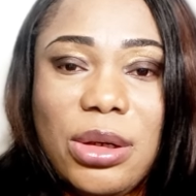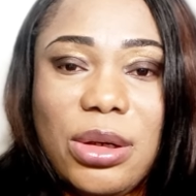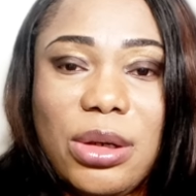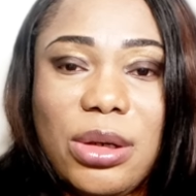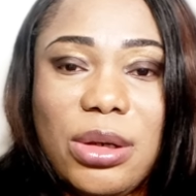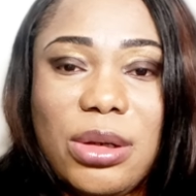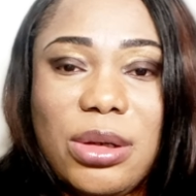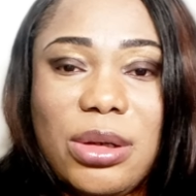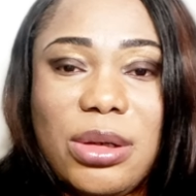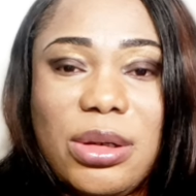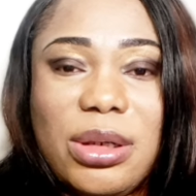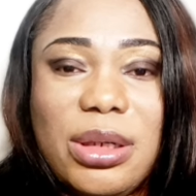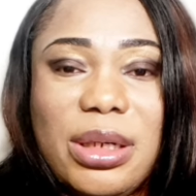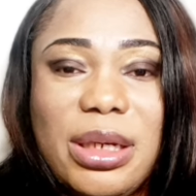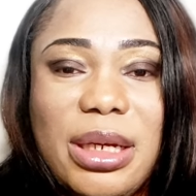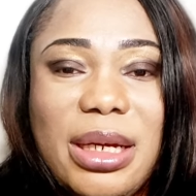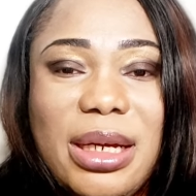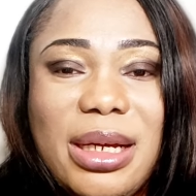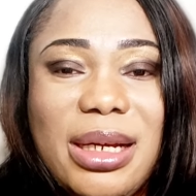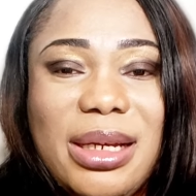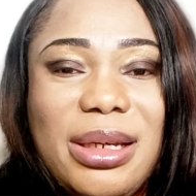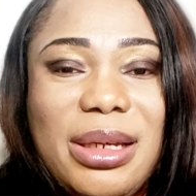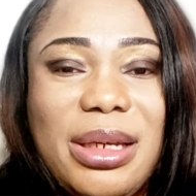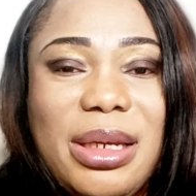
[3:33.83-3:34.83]

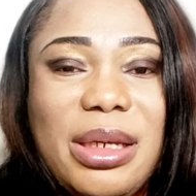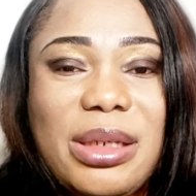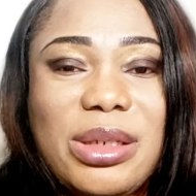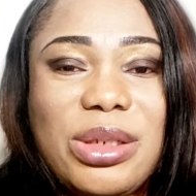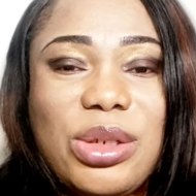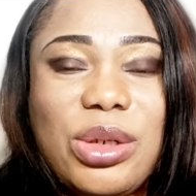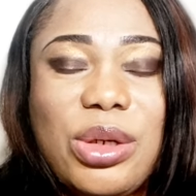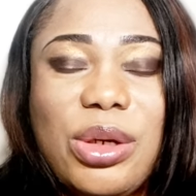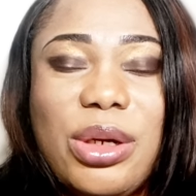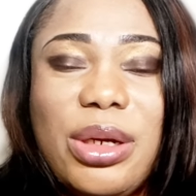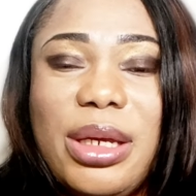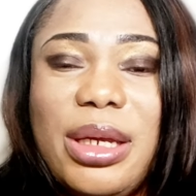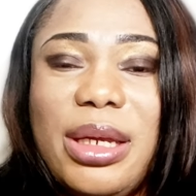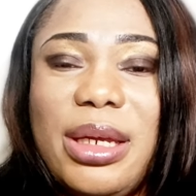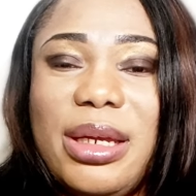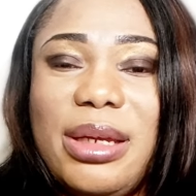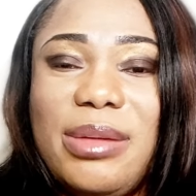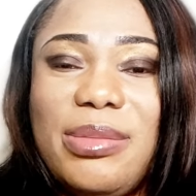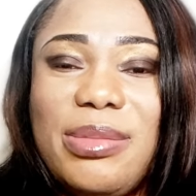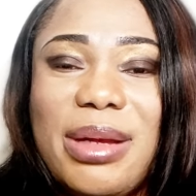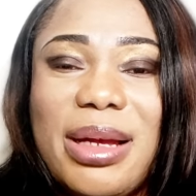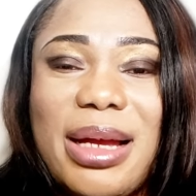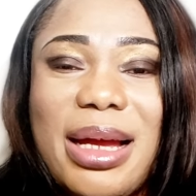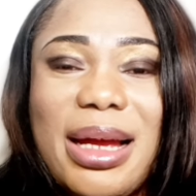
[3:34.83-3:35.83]

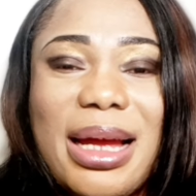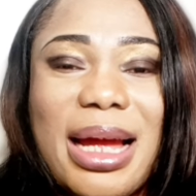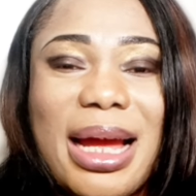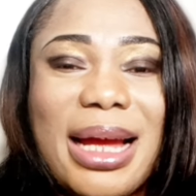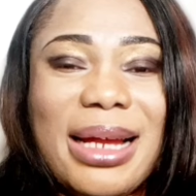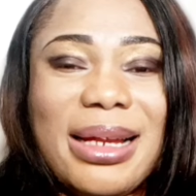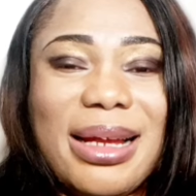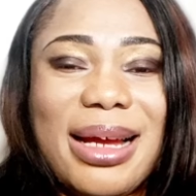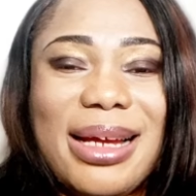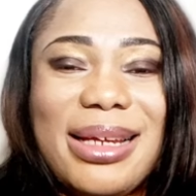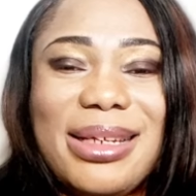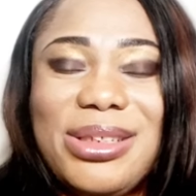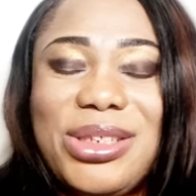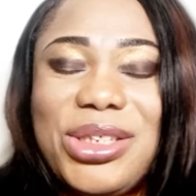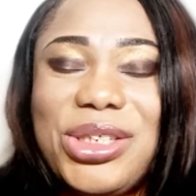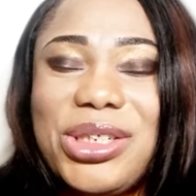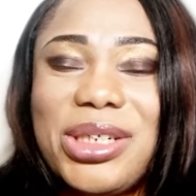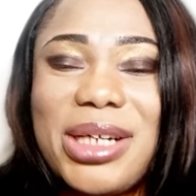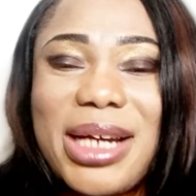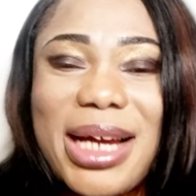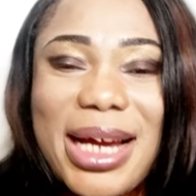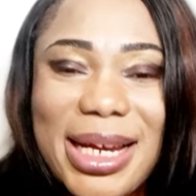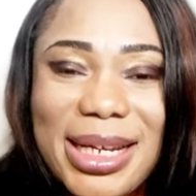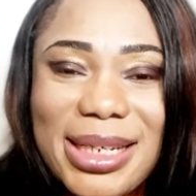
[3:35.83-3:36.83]
I
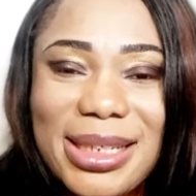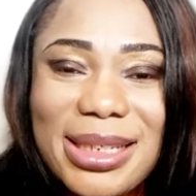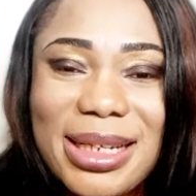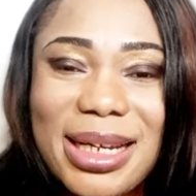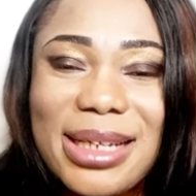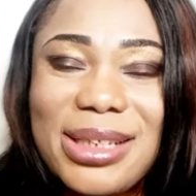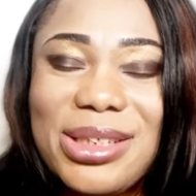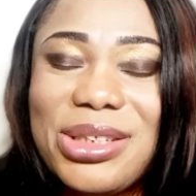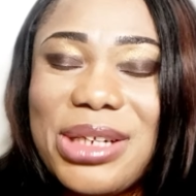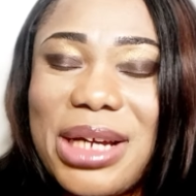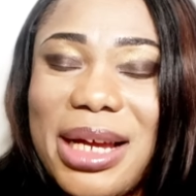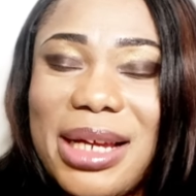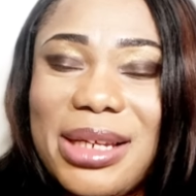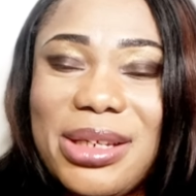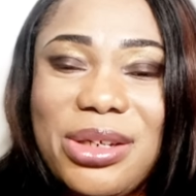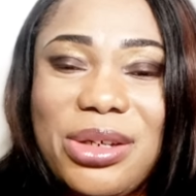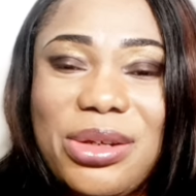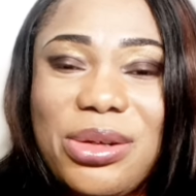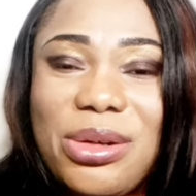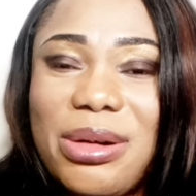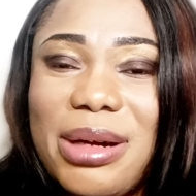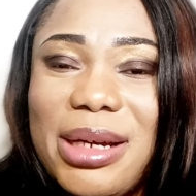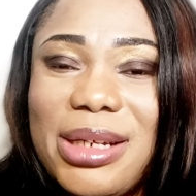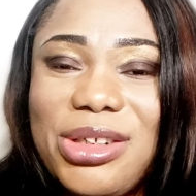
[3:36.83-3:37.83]

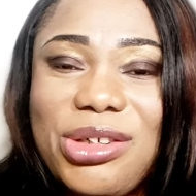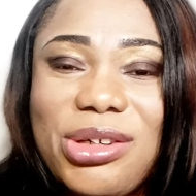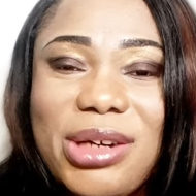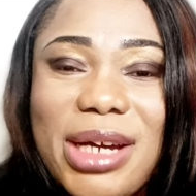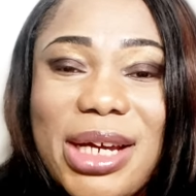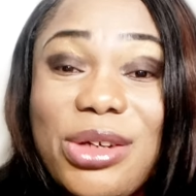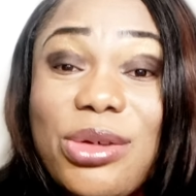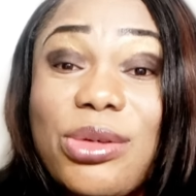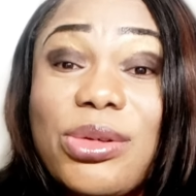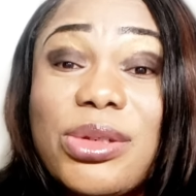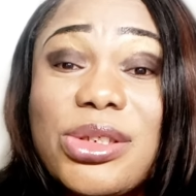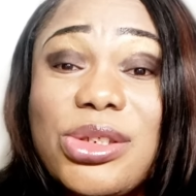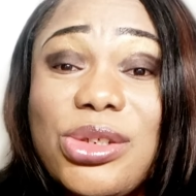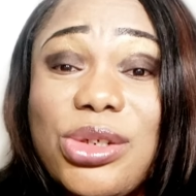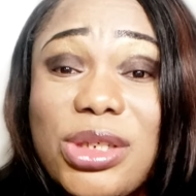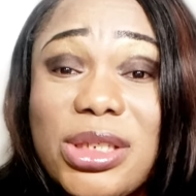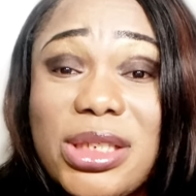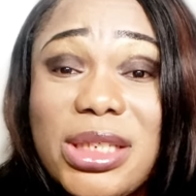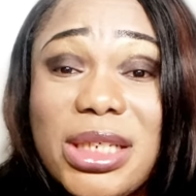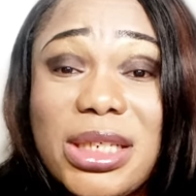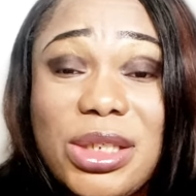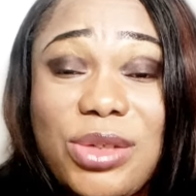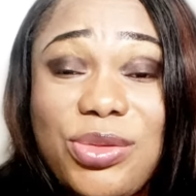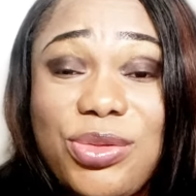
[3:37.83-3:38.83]
tried
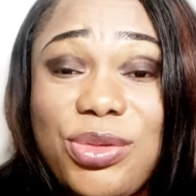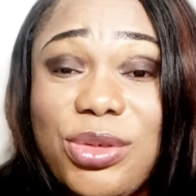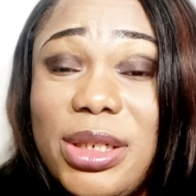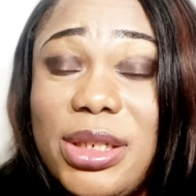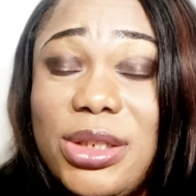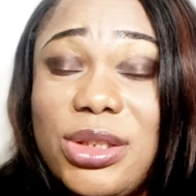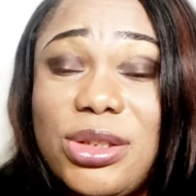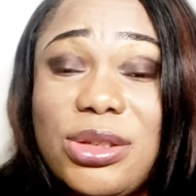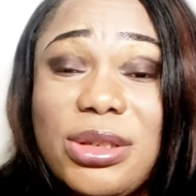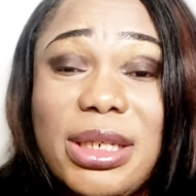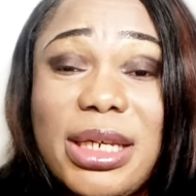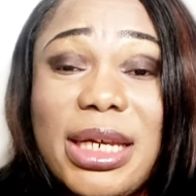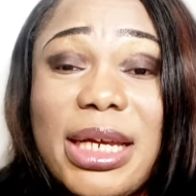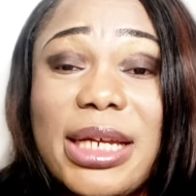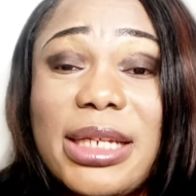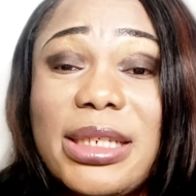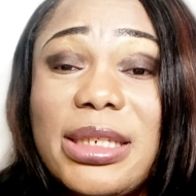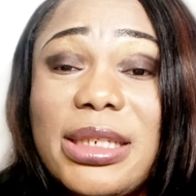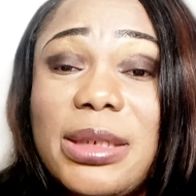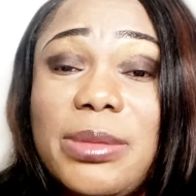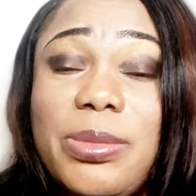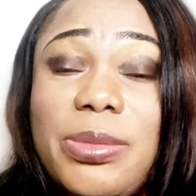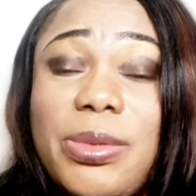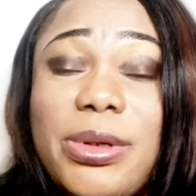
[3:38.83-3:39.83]
unsuccessfully to get
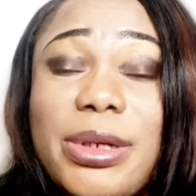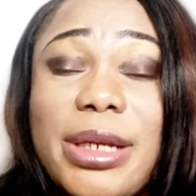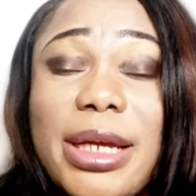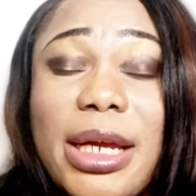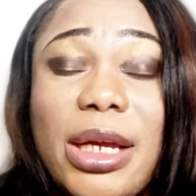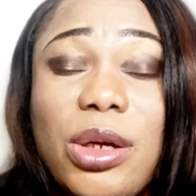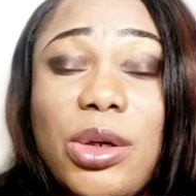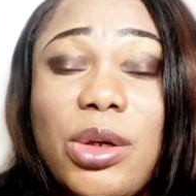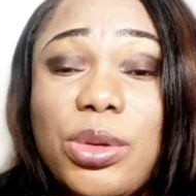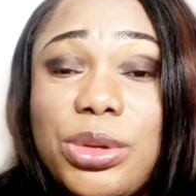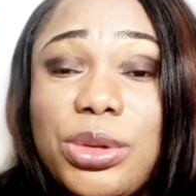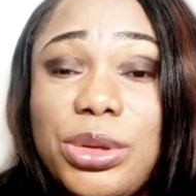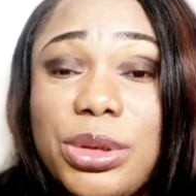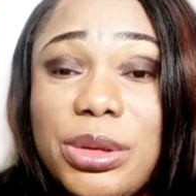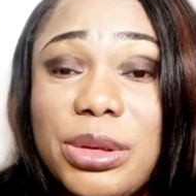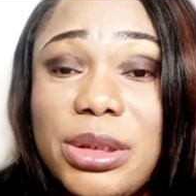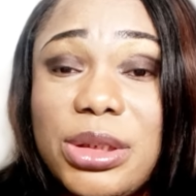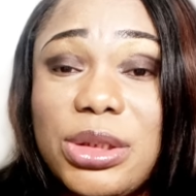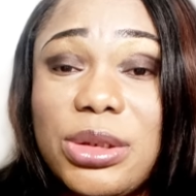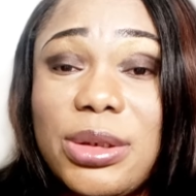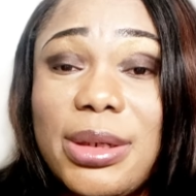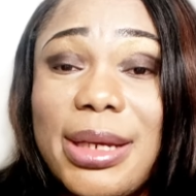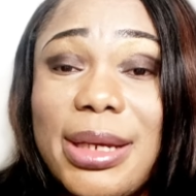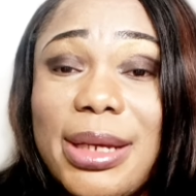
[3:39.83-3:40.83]
it, but I couldn't.
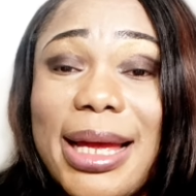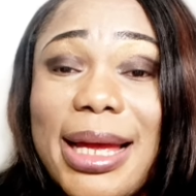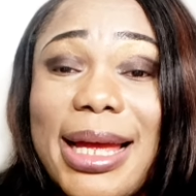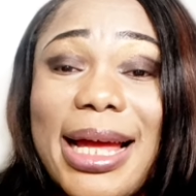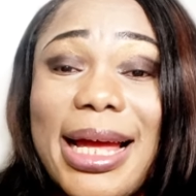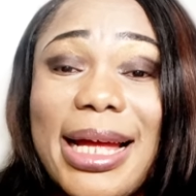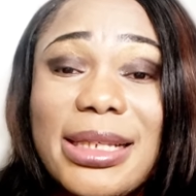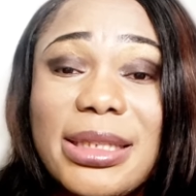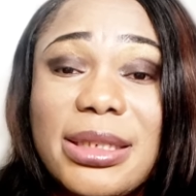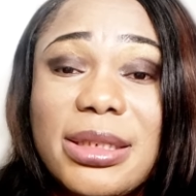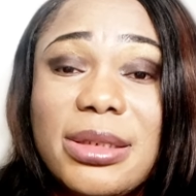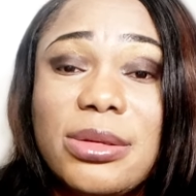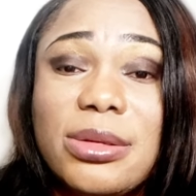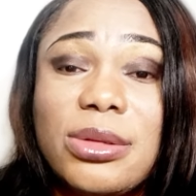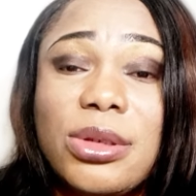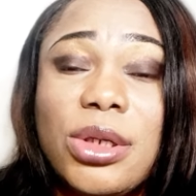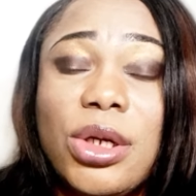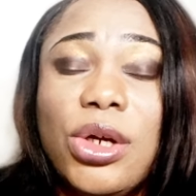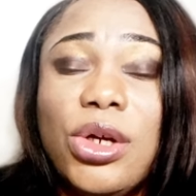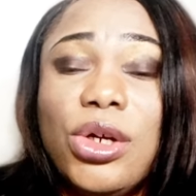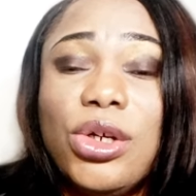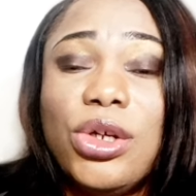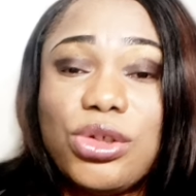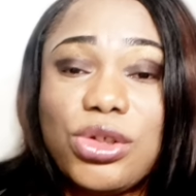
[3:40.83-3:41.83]
So I had to
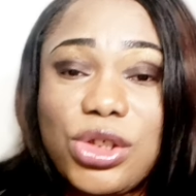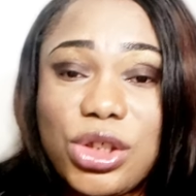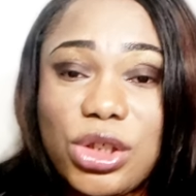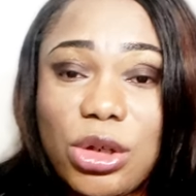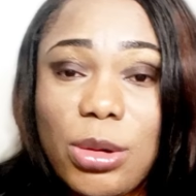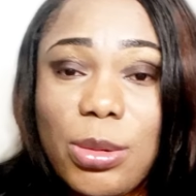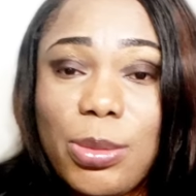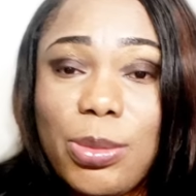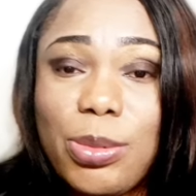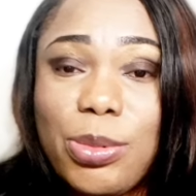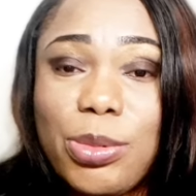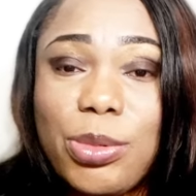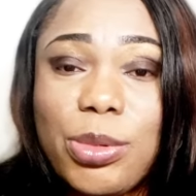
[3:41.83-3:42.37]
go sub